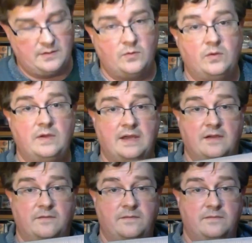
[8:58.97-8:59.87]
you
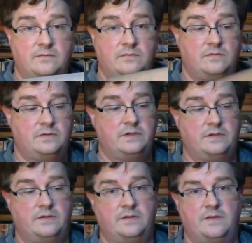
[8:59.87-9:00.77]
have
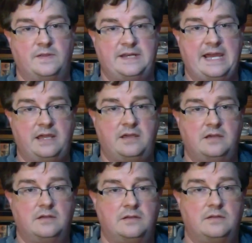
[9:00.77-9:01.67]
the deck
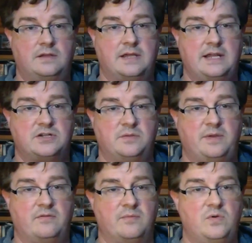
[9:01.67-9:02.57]
that can actually
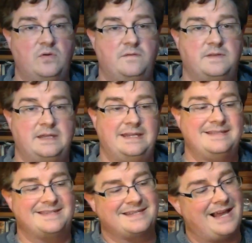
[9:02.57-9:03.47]
be removed
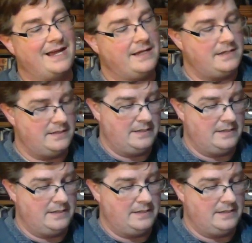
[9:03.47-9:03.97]
inside.